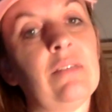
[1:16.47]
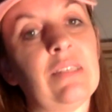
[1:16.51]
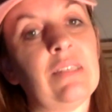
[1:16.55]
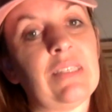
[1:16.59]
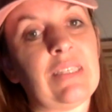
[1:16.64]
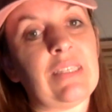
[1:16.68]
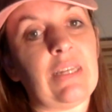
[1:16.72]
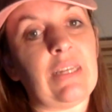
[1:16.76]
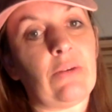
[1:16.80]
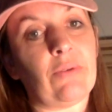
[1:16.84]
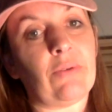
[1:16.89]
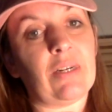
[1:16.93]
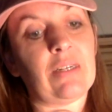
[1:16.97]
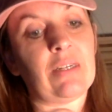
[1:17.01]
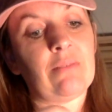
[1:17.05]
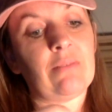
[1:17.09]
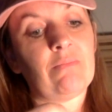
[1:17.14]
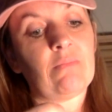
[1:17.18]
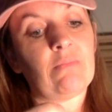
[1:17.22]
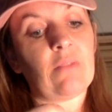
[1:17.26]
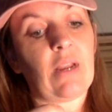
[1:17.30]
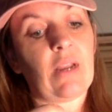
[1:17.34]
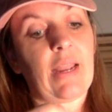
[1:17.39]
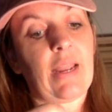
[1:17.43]
sequin
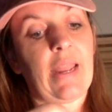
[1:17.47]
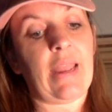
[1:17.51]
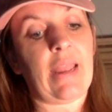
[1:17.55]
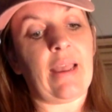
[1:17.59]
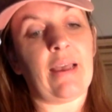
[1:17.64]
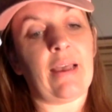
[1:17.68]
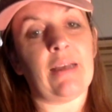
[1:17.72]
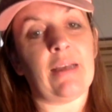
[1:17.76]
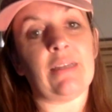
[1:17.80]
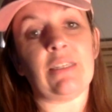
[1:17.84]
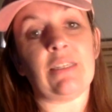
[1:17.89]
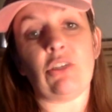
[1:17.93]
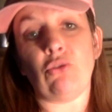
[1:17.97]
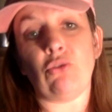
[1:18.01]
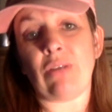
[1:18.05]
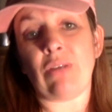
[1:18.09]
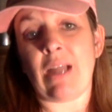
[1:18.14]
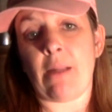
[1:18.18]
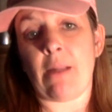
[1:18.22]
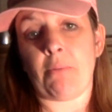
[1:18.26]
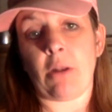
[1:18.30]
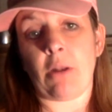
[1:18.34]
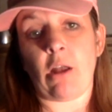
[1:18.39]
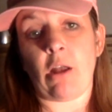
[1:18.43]
and you
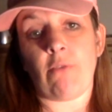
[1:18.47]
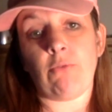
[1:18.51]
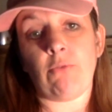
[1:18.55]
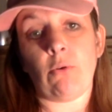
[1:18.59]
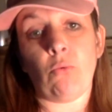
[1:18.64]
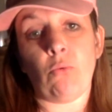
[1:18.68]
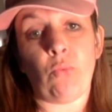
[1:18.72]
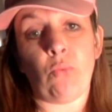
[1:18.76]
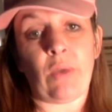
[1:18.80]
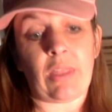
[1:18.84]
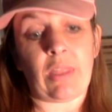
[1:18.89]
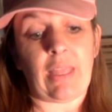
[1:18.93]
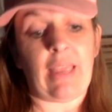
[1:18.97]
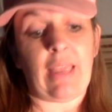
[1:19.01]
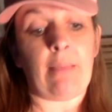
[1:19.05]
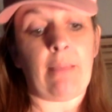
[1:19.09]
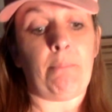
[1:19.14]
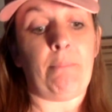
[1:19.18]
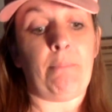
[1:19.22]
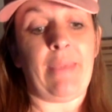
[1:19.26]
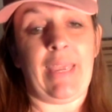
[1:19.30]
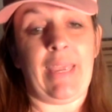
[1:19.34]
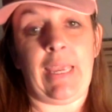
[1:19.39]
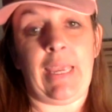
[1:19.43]
top it off with a
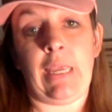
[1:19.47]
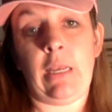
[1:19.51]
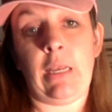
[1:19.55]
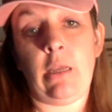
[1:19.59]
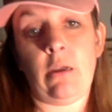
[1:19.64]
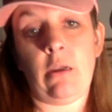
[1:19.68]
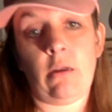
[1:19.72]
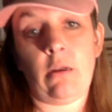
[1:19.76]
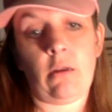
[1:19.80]
bead.